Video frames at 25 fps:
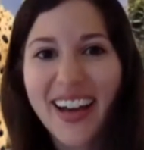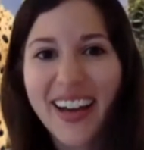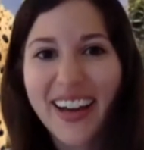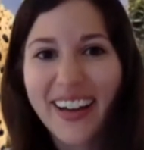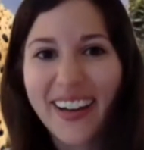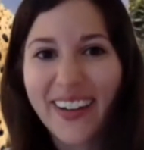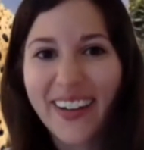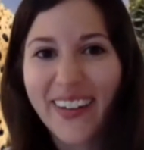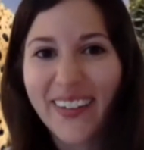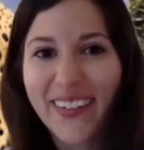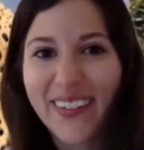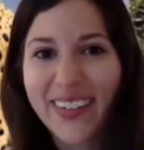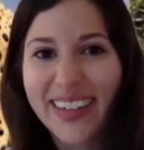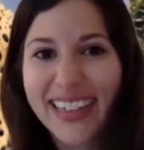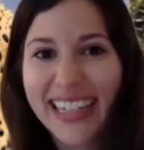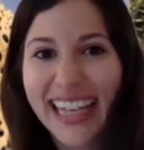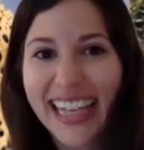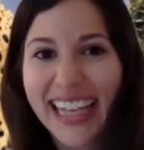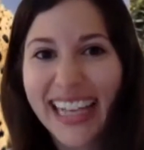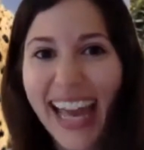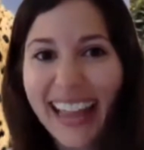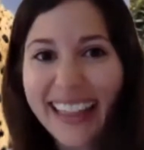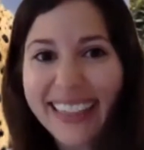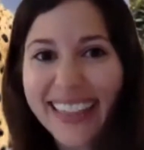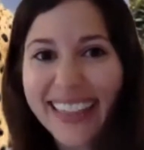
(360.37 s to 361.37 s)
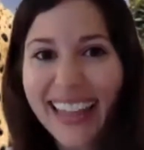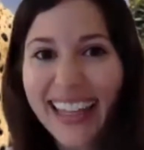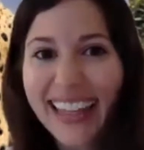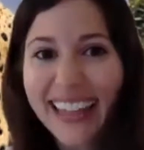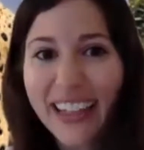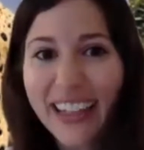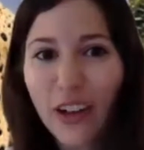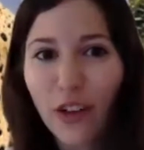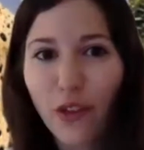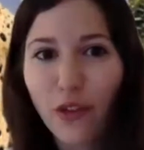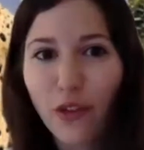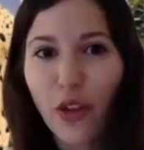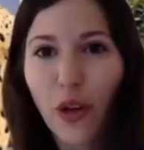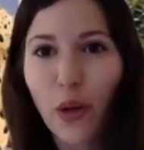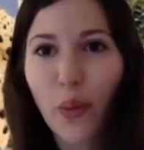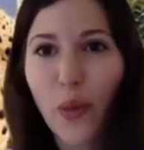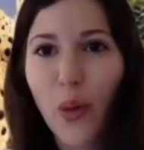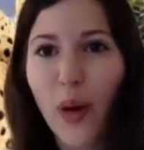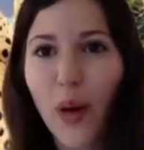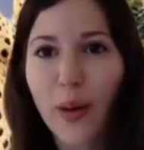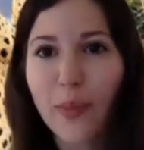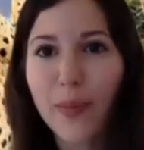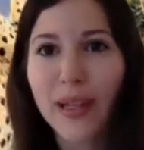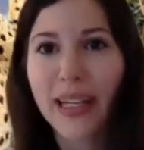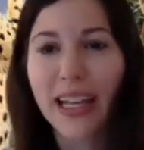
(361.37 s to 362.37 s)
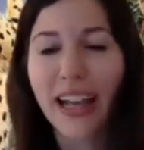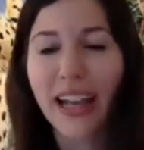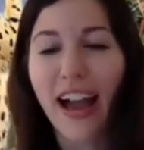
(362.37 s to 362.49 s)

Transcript: Okay, thank you for warming